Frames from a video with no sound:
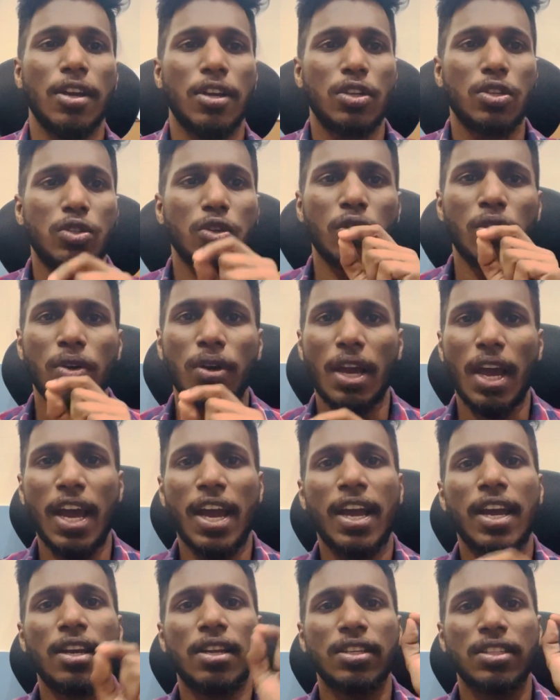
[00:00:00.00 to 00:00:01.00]
So,
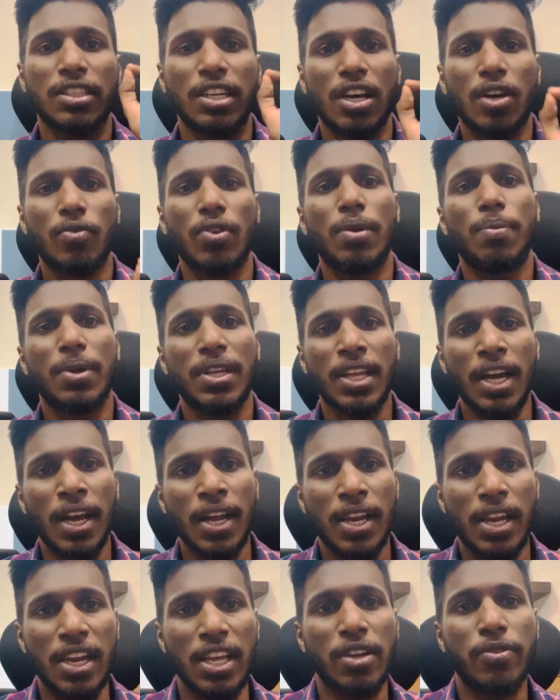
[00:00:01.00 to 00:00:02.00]
and there will be the
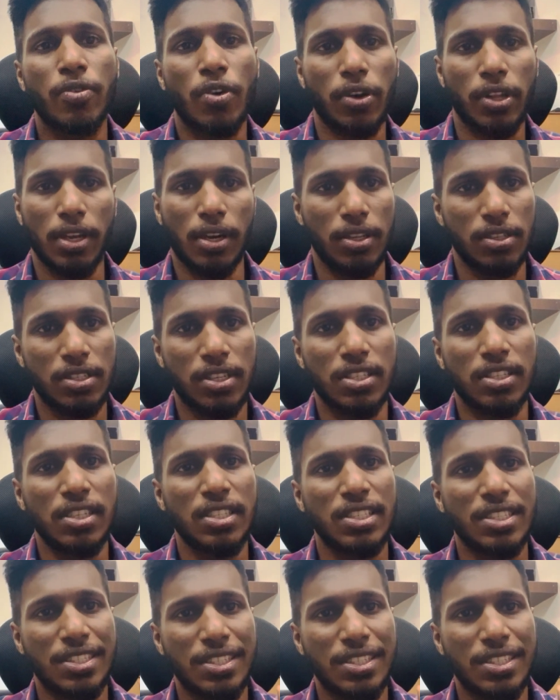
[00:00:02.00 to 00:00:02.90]
link for the registration.